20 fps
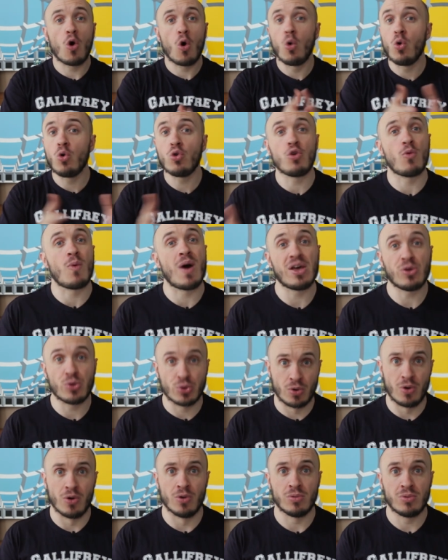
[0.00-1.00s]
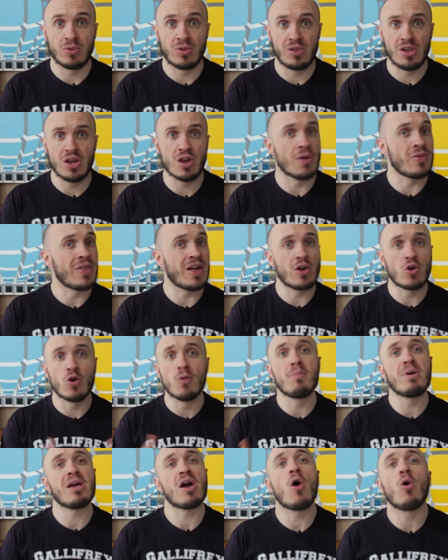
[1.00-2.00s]
all the way through. You know, they
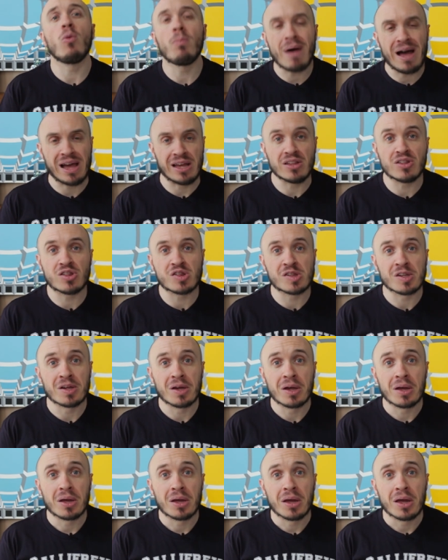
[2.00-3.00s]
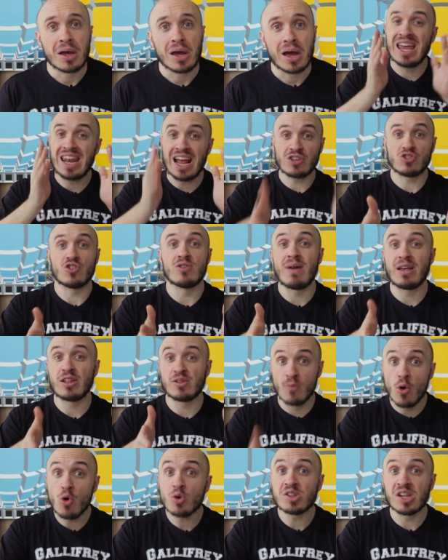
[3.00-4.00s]
could be old mates. It actually
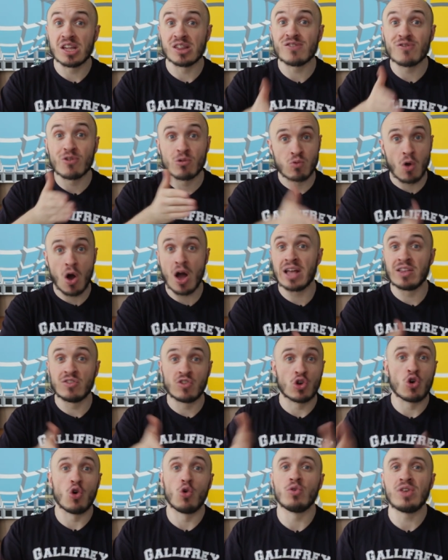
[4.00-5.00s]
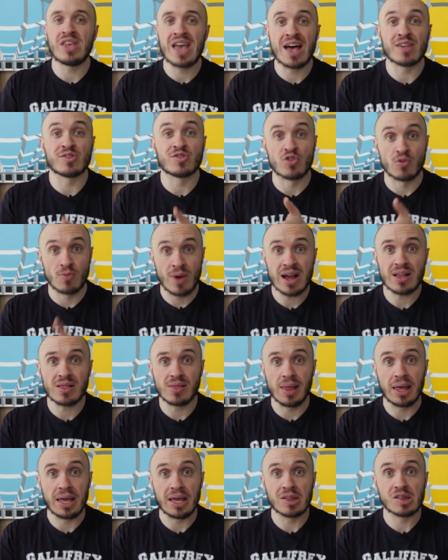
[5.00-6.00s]
makes more sense for Ryan to call Yaz
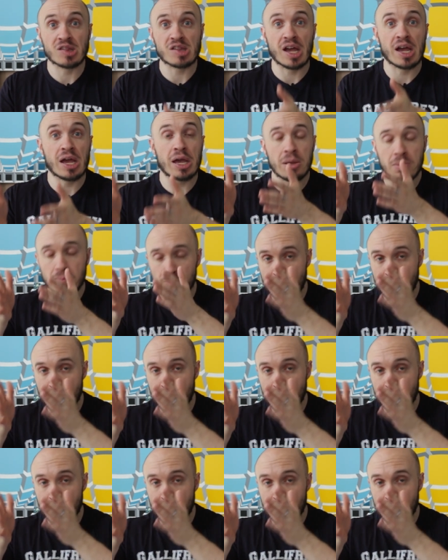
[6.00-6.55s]
directly and say,